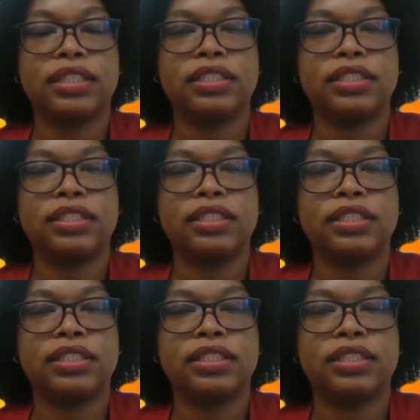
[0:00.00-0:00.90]
Is not,
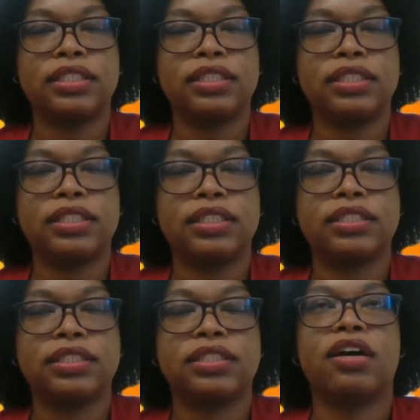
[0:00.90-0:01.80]
I
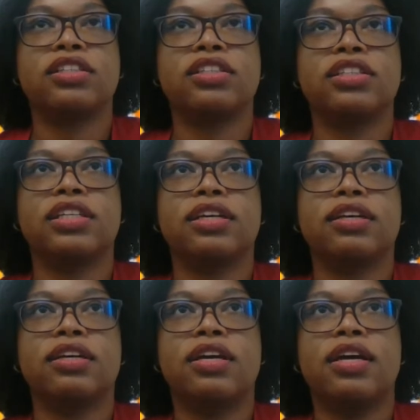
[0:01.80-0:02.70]
find that a lot of
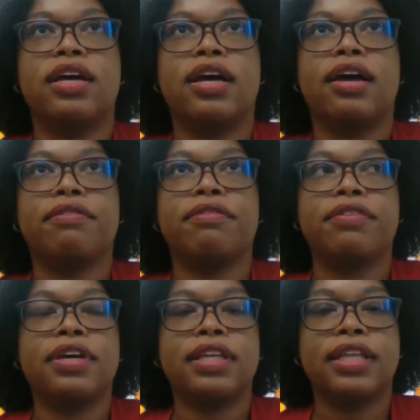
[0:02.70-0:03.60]
programs are
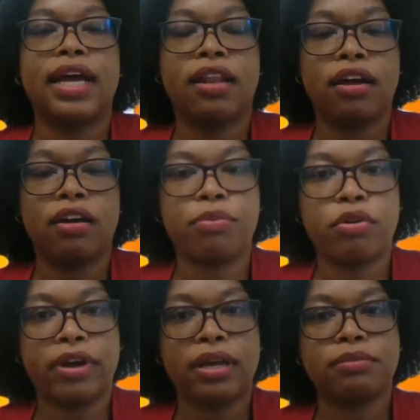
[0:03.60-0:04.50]
so
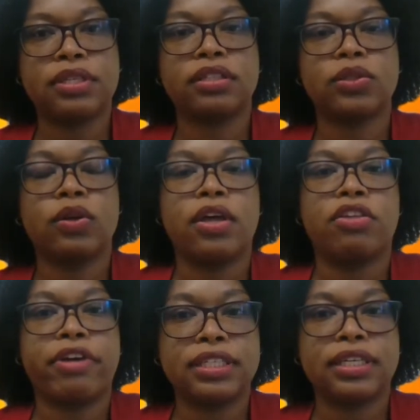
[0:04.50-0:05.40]
theoretical these
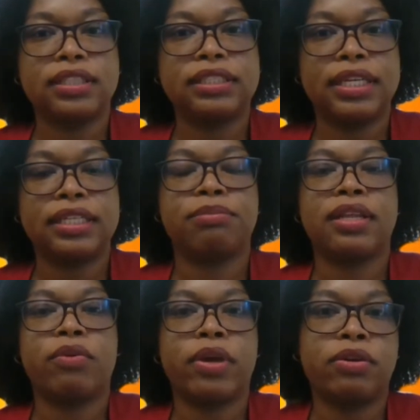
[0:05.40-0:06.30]
days, but then when you
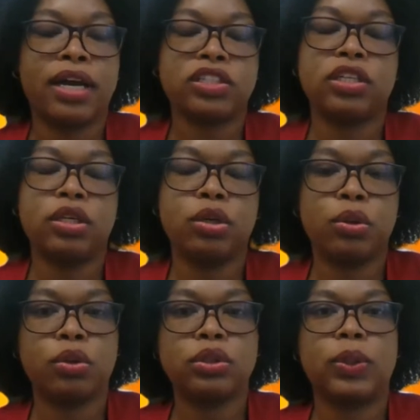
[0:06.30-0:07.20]
actually go
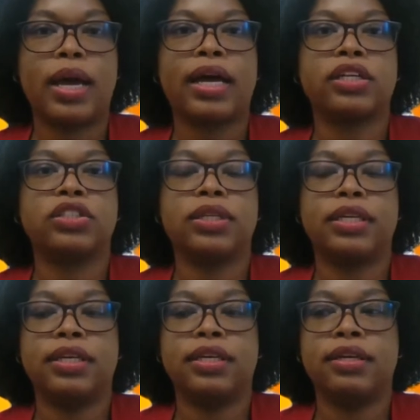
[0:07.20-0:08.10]
to
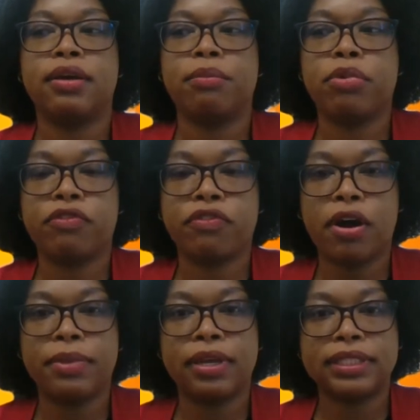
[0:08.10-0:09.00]
actually
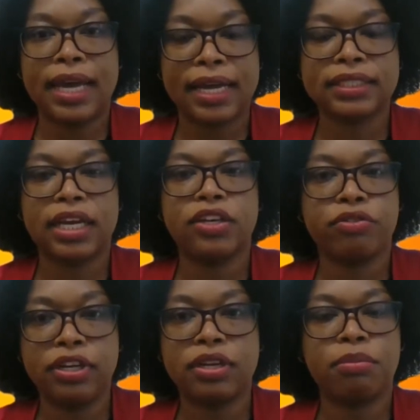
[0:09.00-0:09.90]
perform the task that you
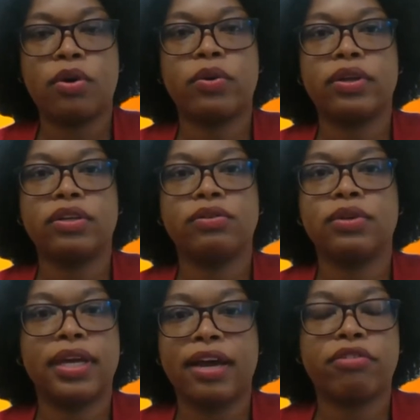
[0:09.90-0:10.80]
read about,
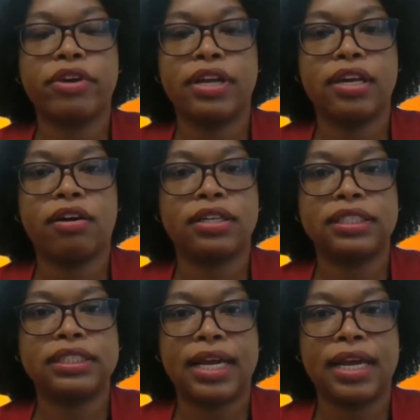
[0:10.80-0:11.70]
you can't really
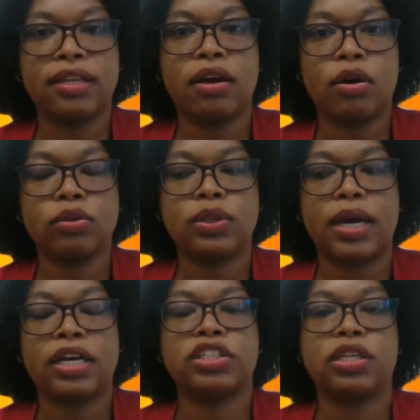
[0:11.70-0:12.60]
understand how
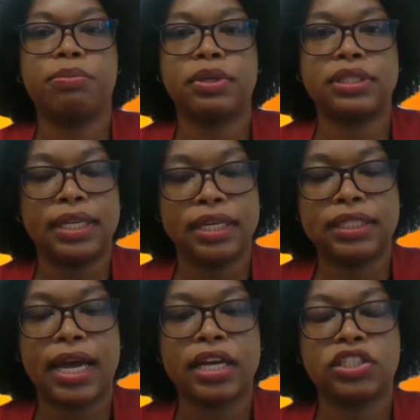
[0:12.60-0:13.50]
to actually put it
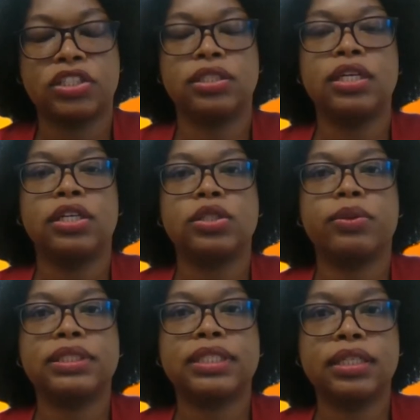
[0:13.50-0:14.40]
into action.
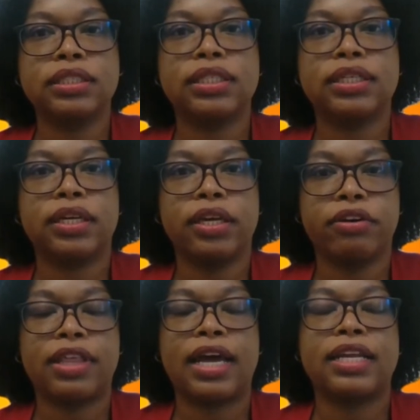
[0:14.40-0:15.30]
So it's good to
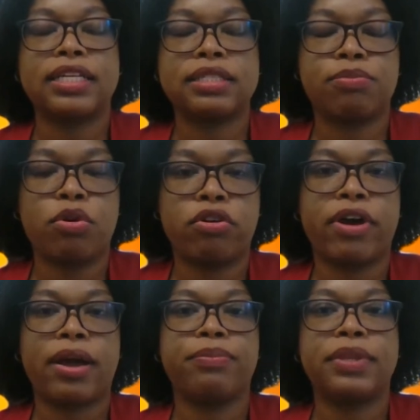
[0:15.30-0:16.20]
hear that this
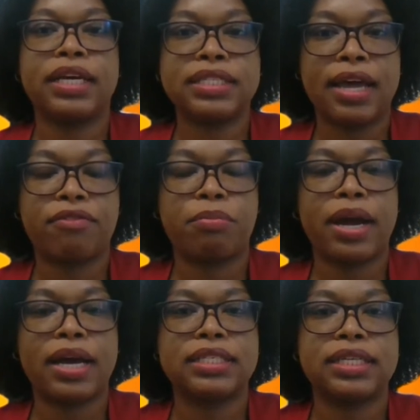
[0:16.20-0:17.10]
program does have a
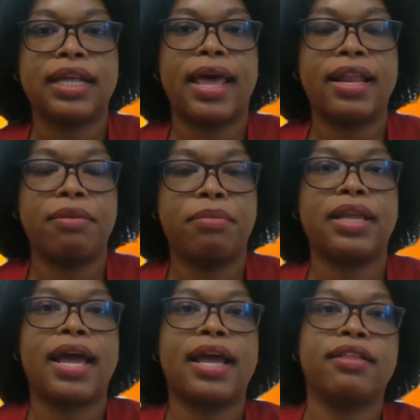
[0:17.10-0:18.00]
practical
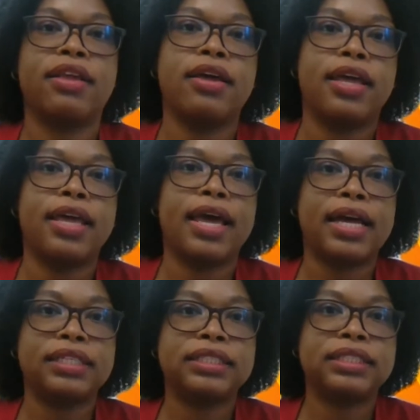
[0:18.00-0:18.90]
element and it
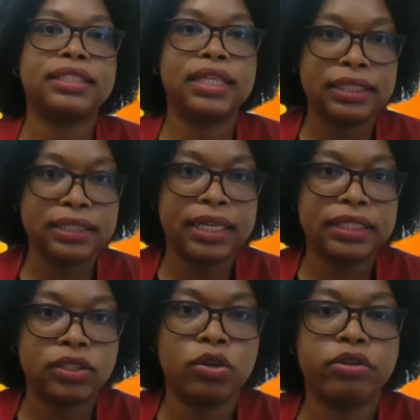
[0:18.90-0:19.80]
has
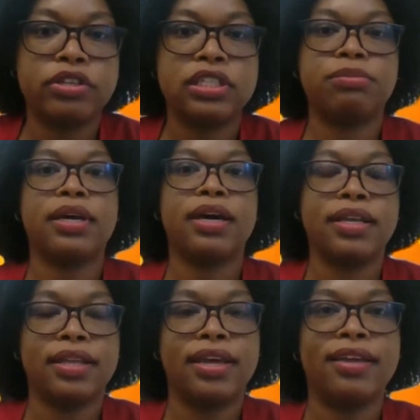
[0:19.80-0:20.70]
success stories
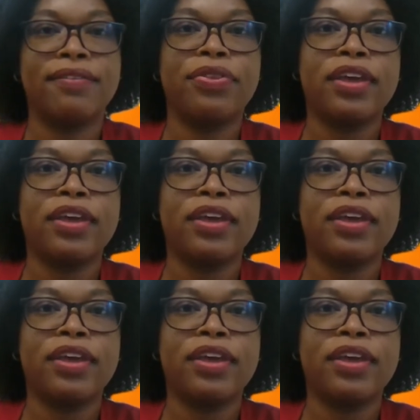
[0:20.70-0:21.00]
behind it.